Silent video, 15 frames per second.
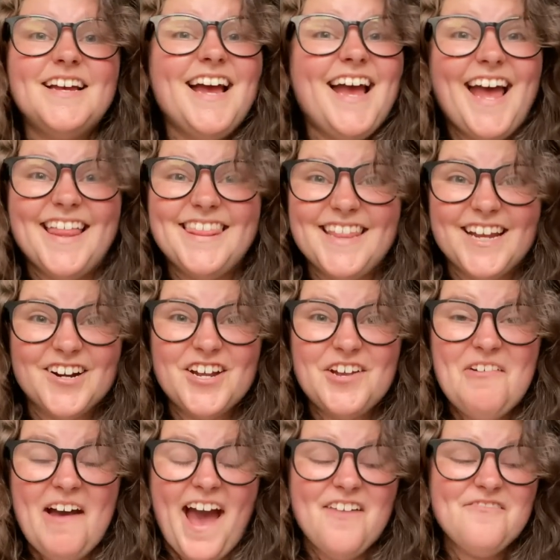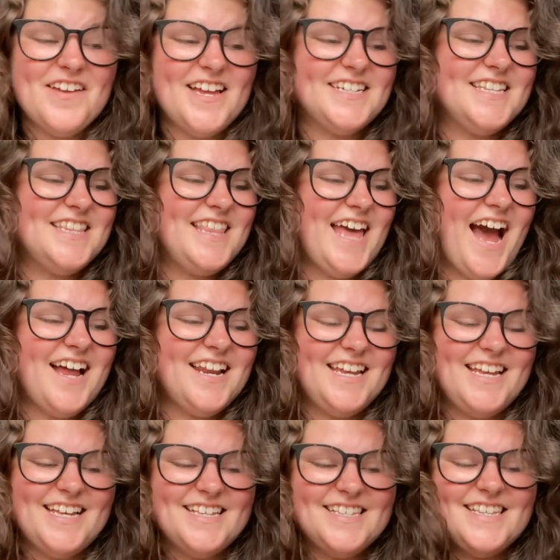And there you have it. That
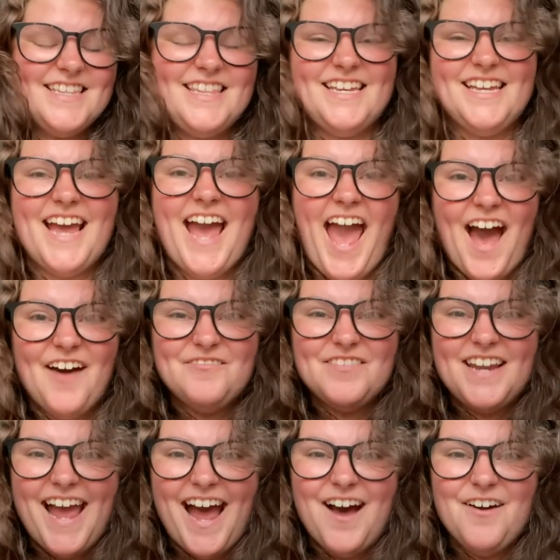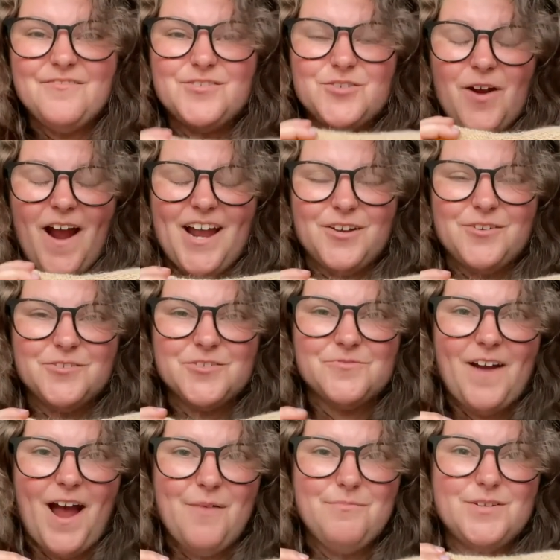is the half and half triangles
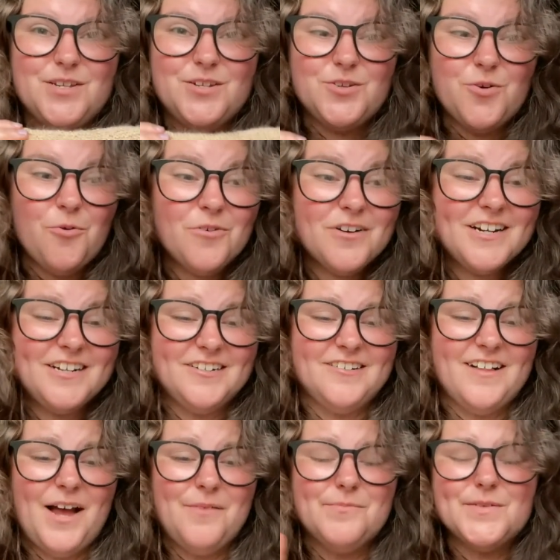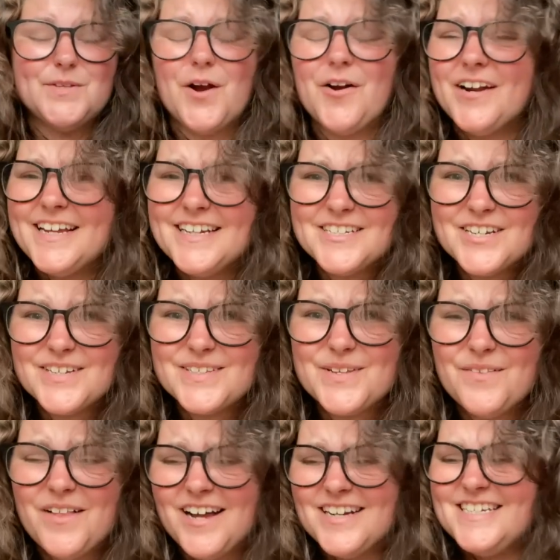wrap tutorial. I'm sorry it took so
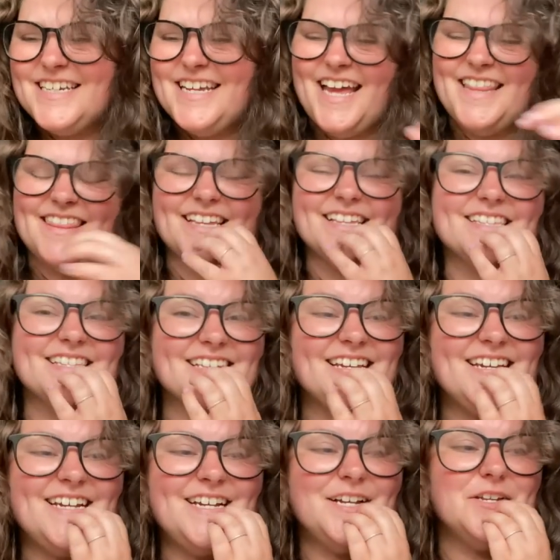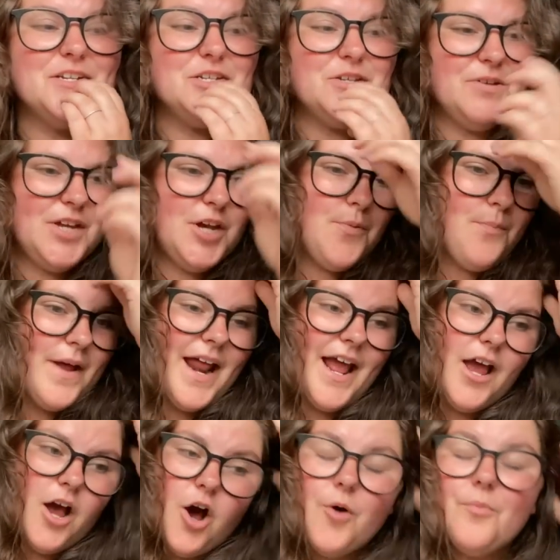long to get this to you, but I
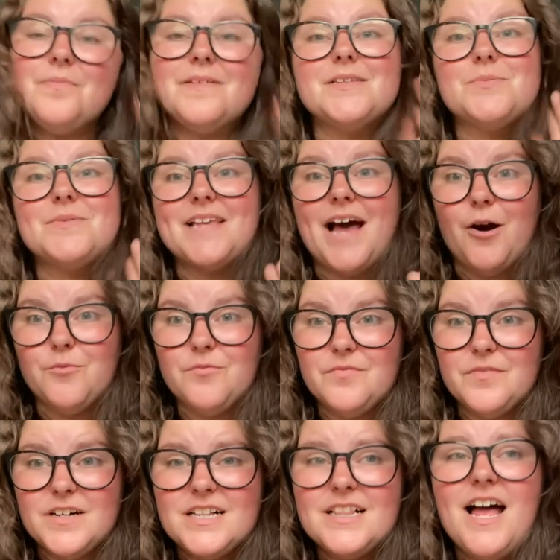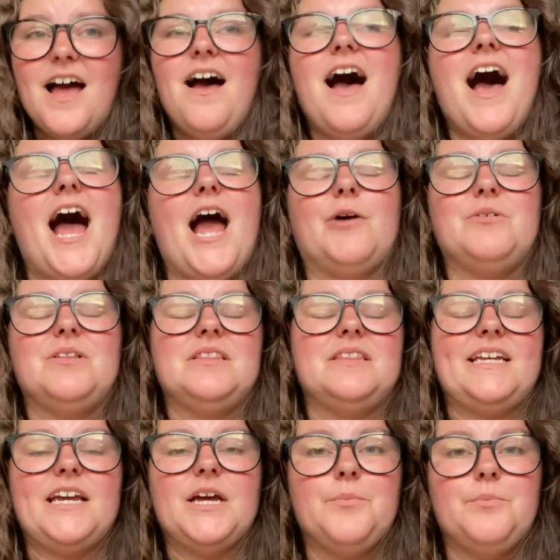hope this was helpful. I will
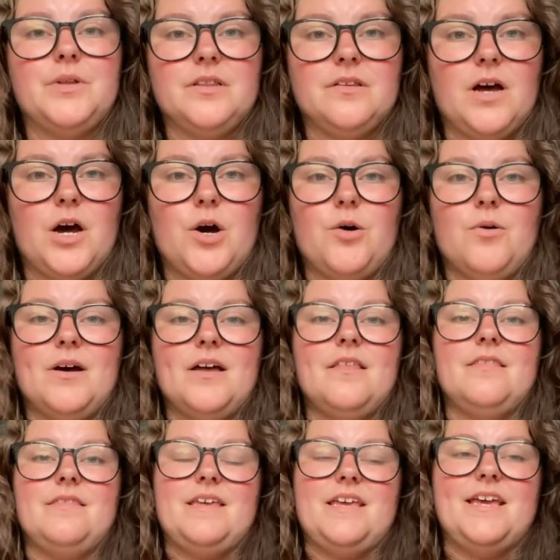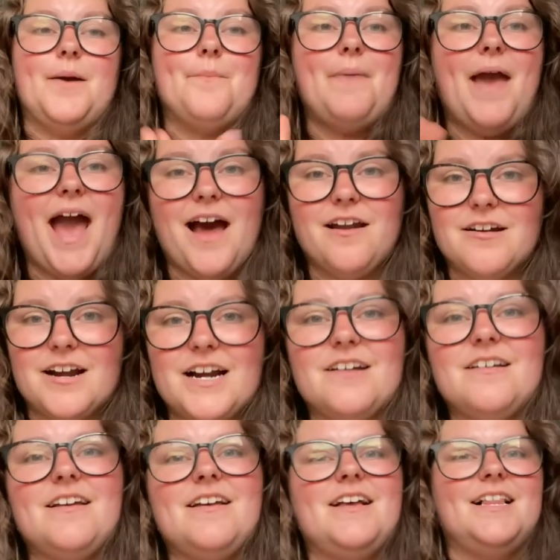link below the
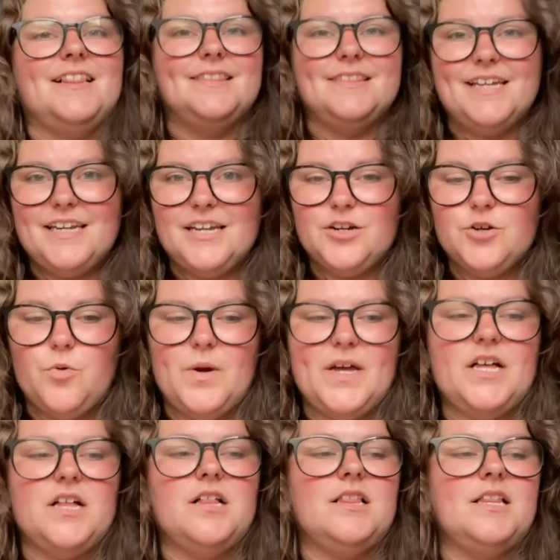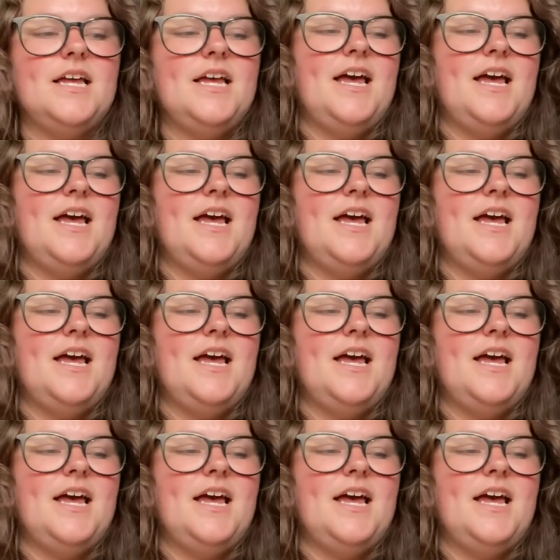pattern, linen quill,